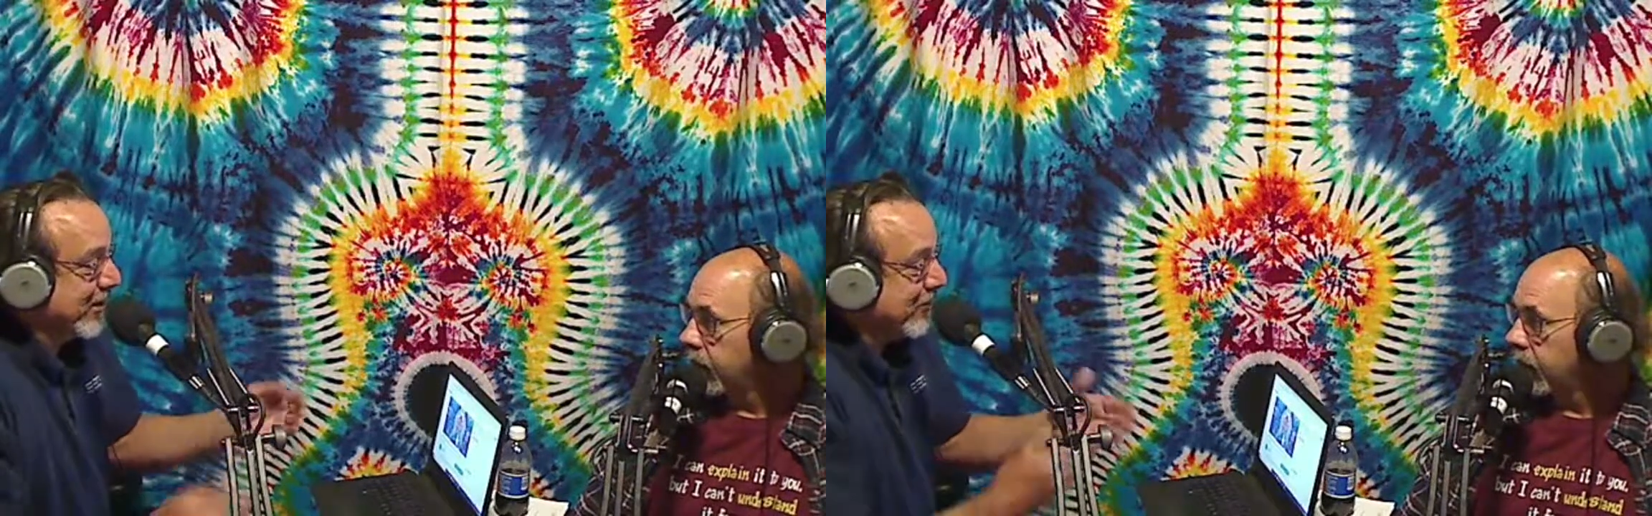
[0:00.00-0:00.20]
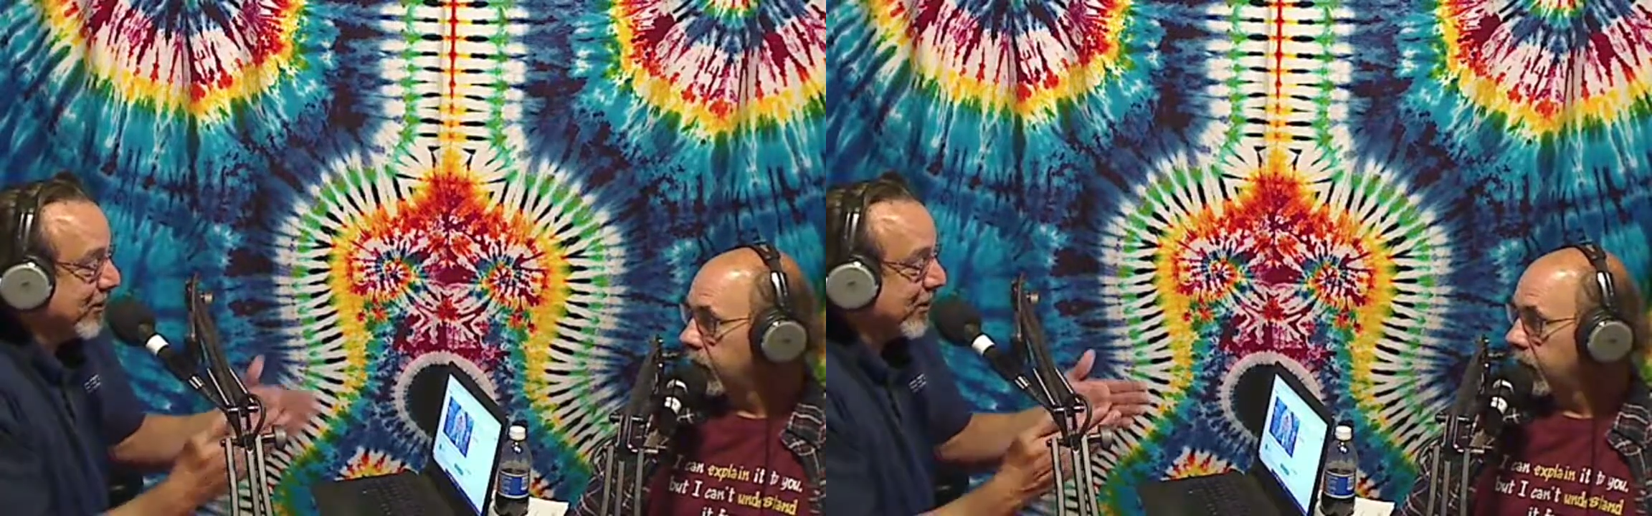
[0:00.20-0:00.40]

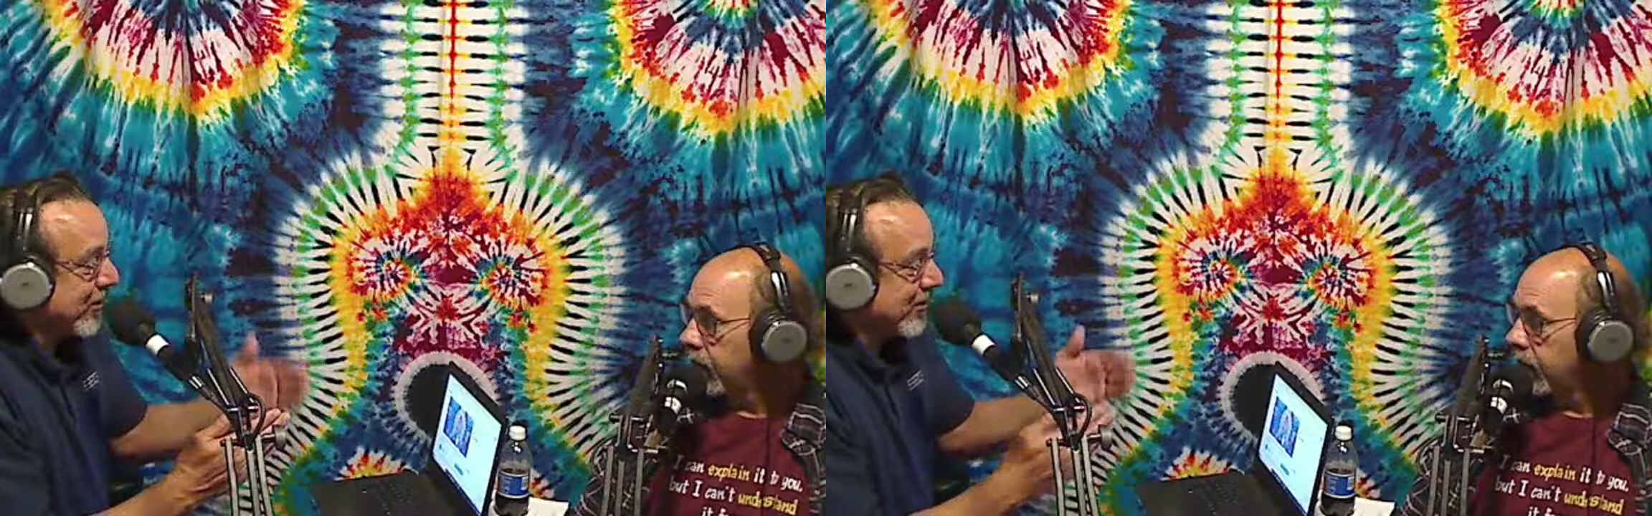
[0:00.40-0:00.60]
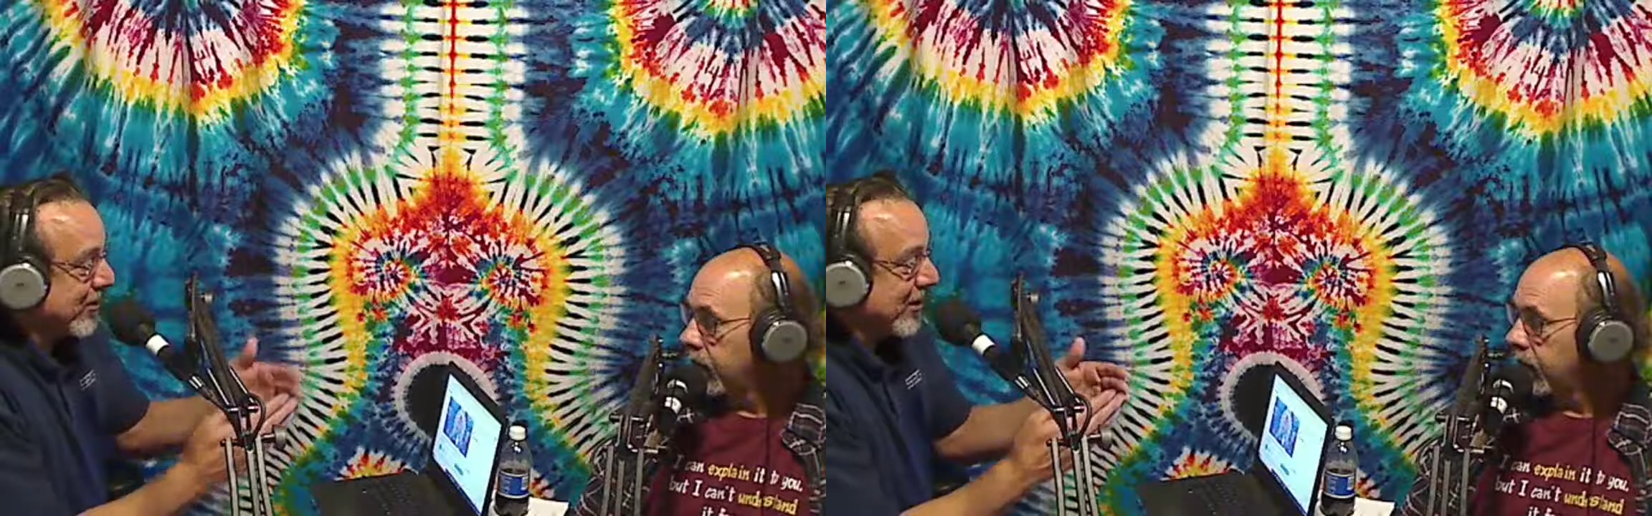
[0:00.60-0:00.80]
in the
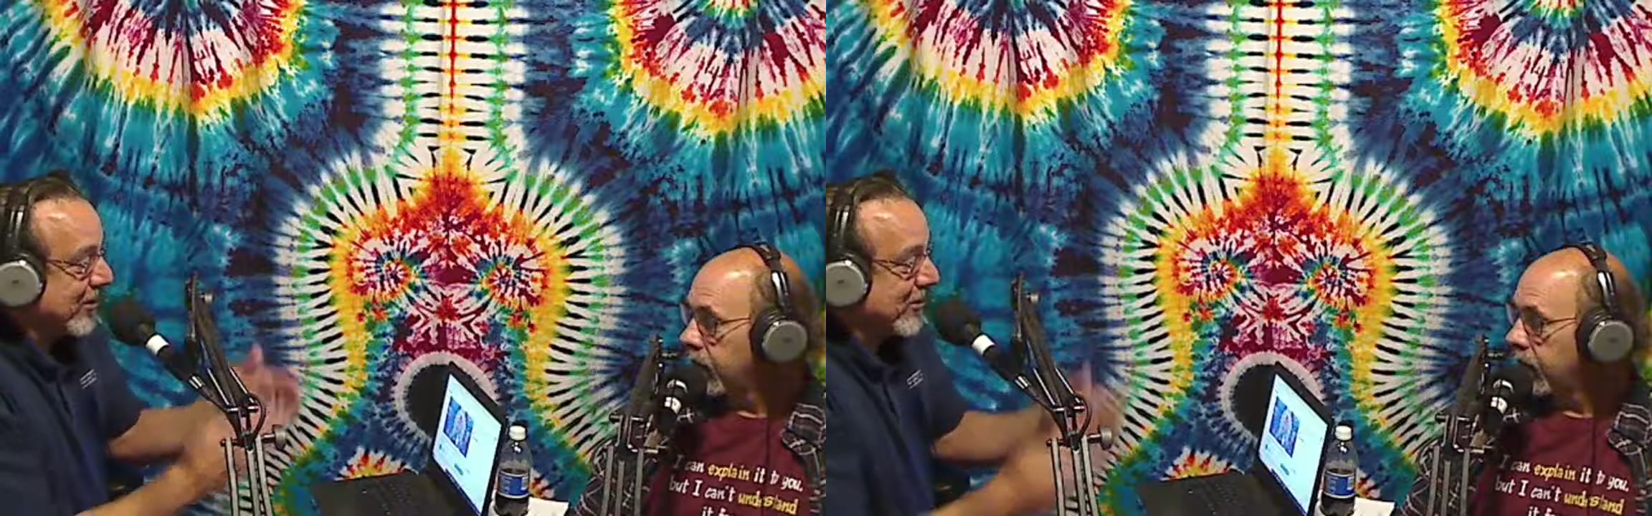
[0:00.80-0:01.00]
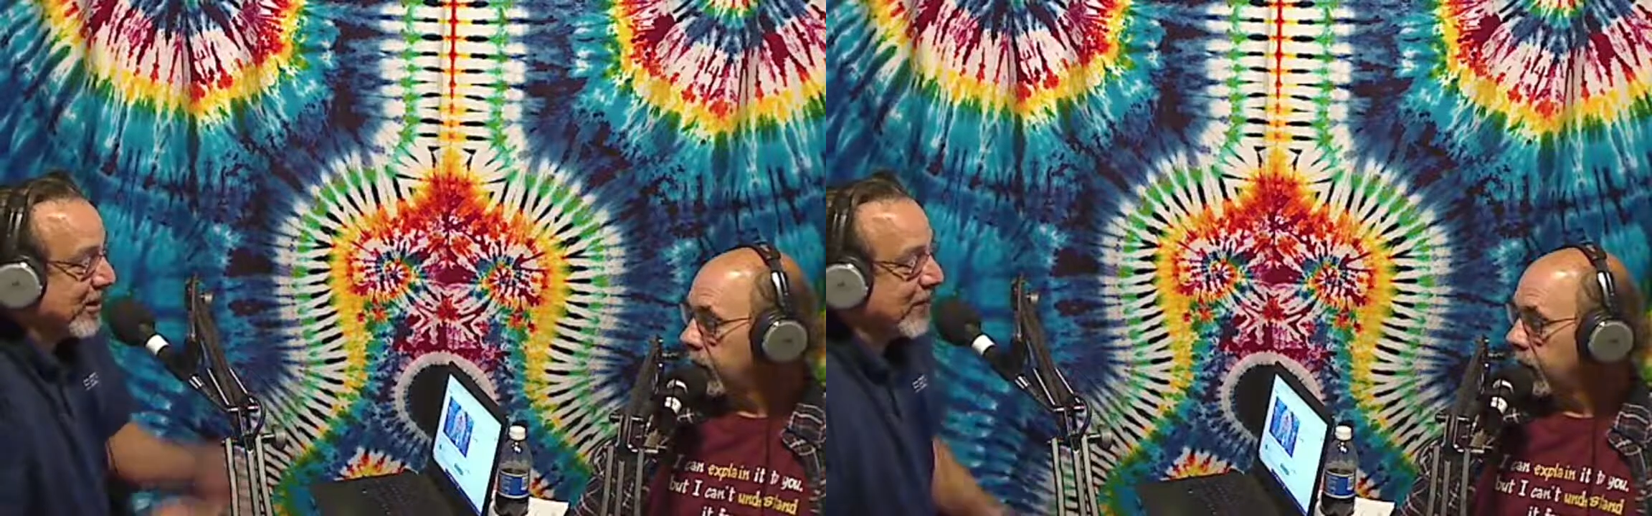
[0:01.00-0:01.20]
middle and
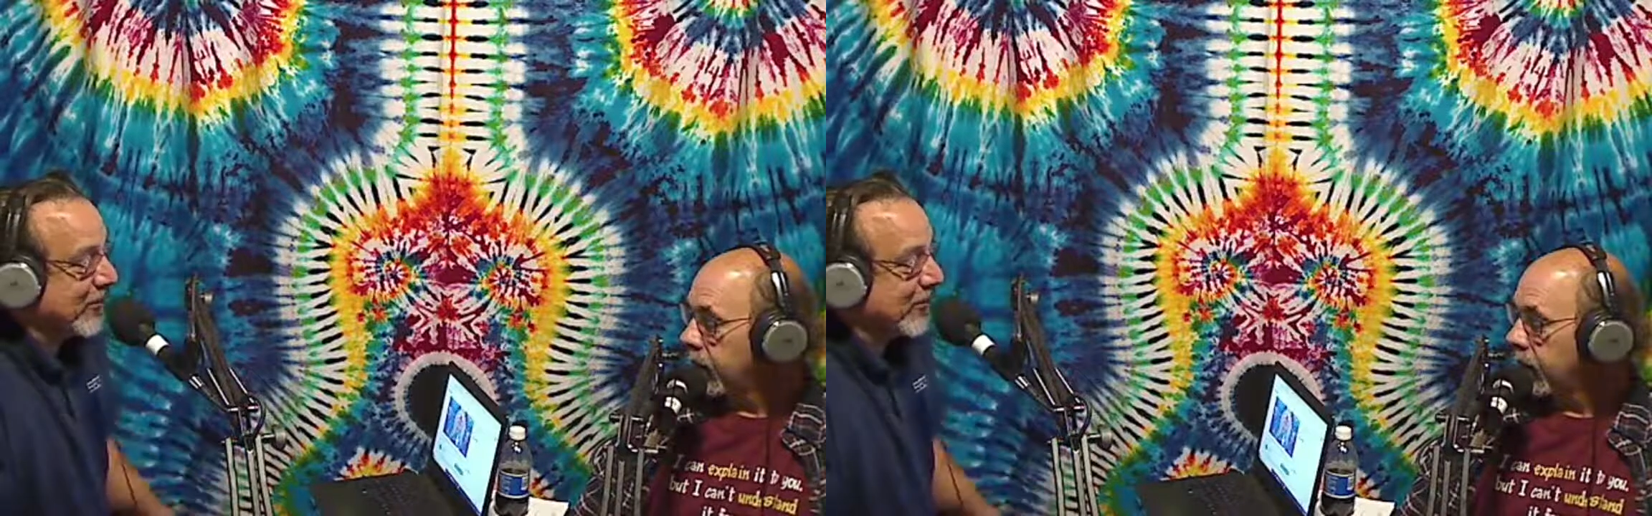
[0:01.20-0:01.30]
do that.